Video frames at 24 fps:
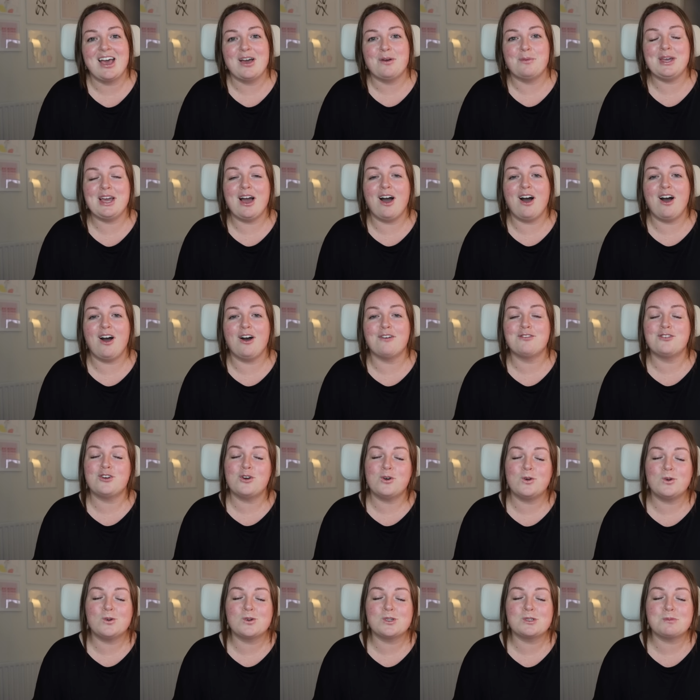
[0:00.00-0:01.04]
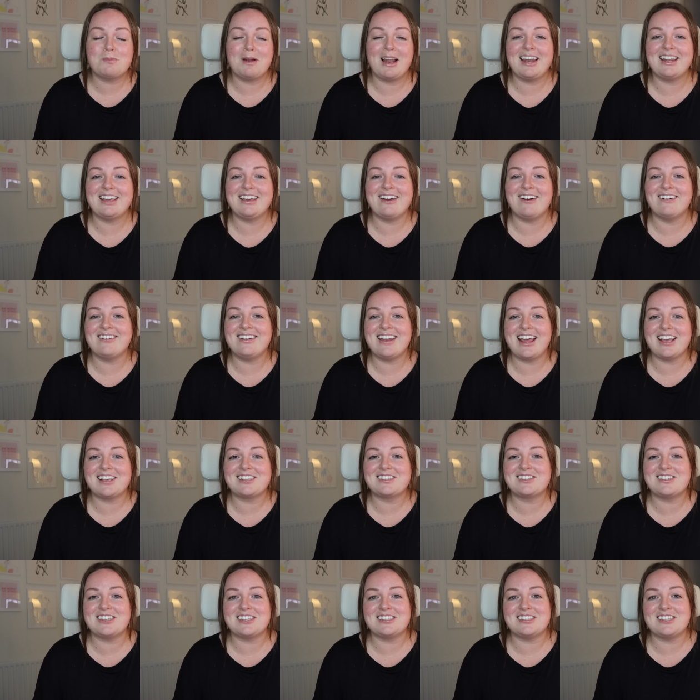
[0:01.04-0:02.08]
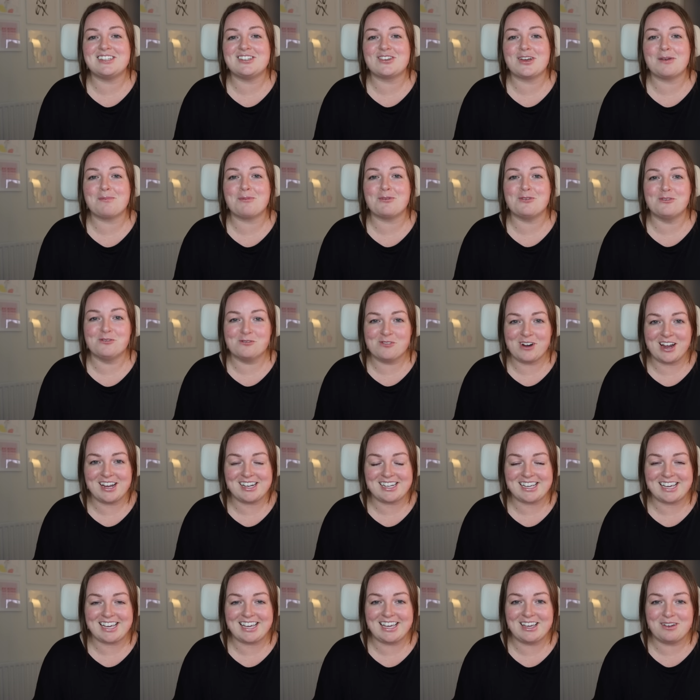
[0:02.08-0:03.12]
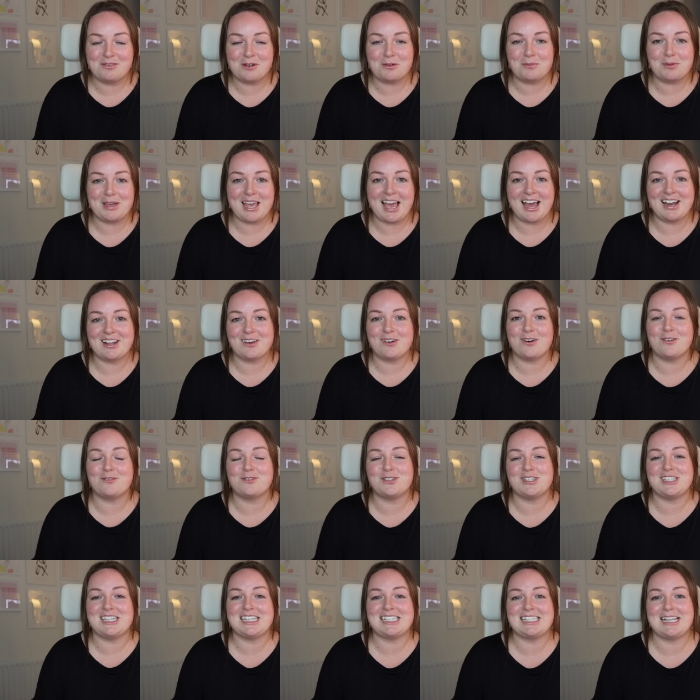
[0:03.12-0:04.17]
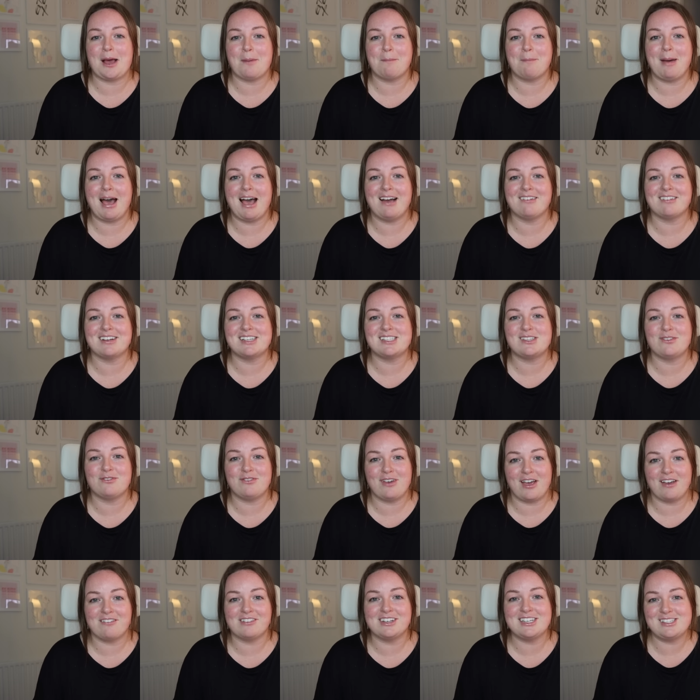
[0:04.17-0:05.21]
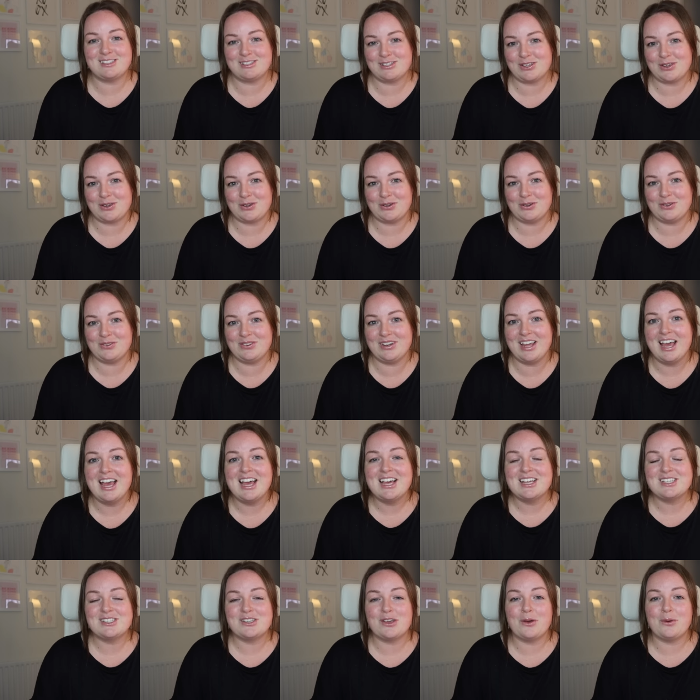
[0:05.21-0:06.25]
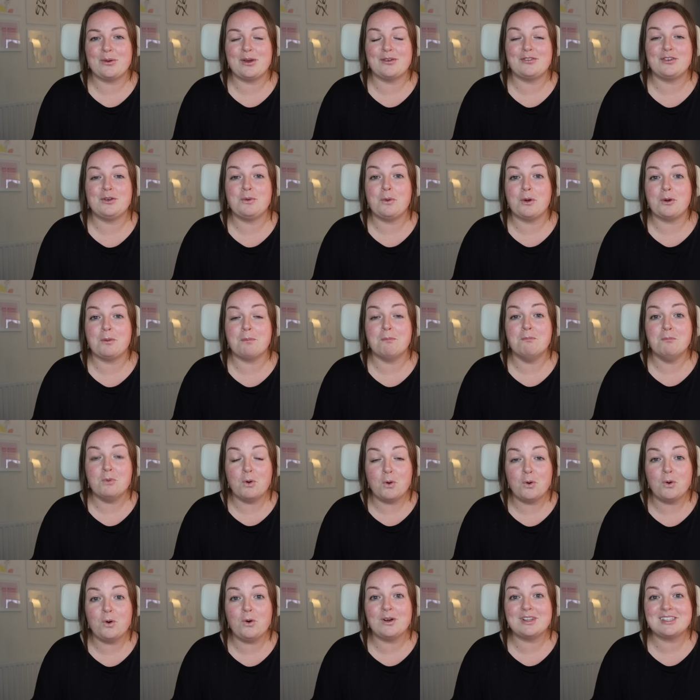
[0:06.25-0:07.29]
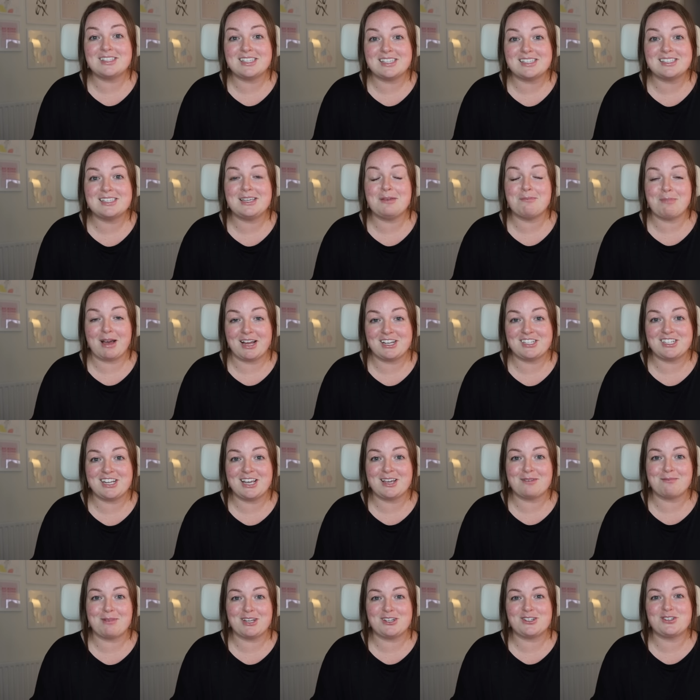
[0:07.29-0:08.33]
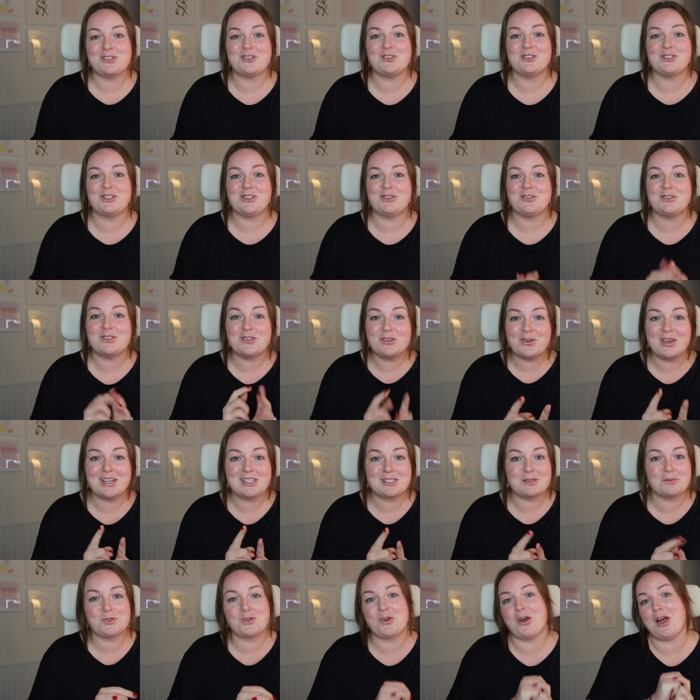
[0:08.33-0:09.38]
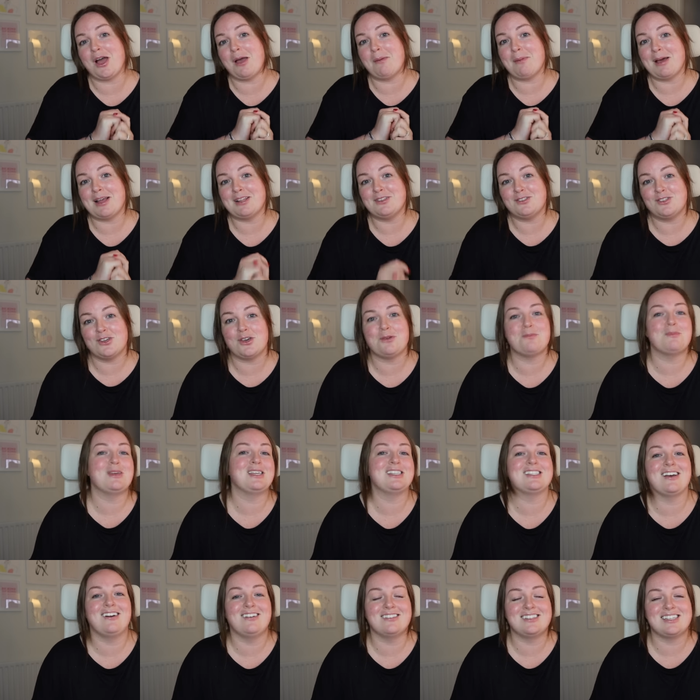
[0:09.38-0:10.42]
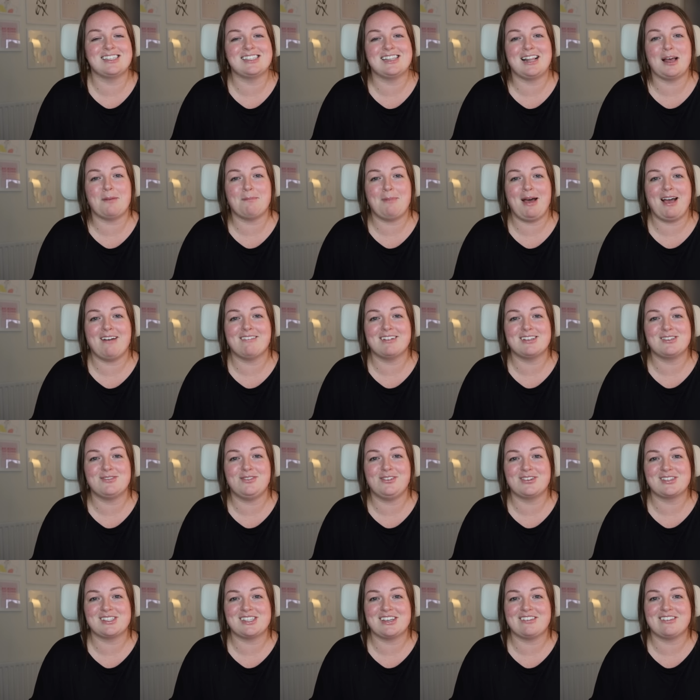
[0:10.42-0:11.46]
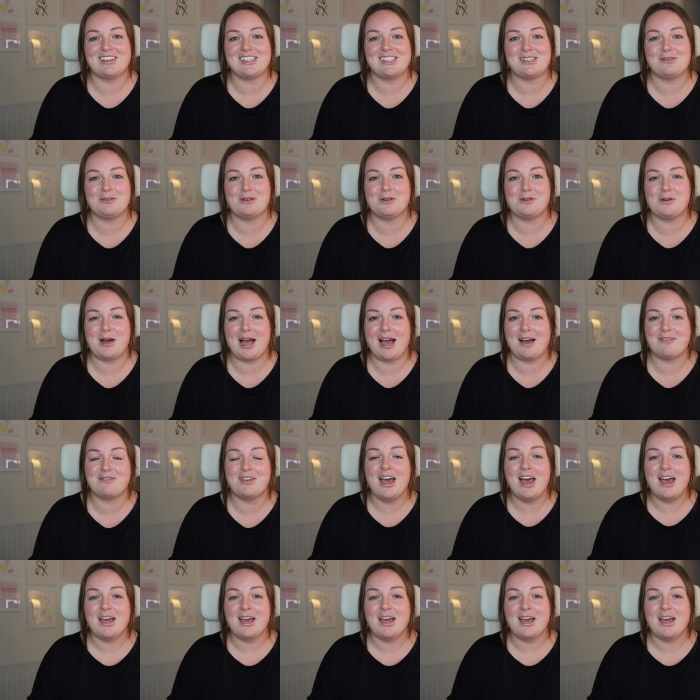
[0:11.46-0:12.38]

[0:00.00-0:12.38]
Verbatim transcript: we are of course planning our next Disney trip already we'll be heading off to Disneyland Paris very soon so if you want more Disney magic make sure you do hit subscribe and don't miss our Disneyland Paris vlog series that we'll have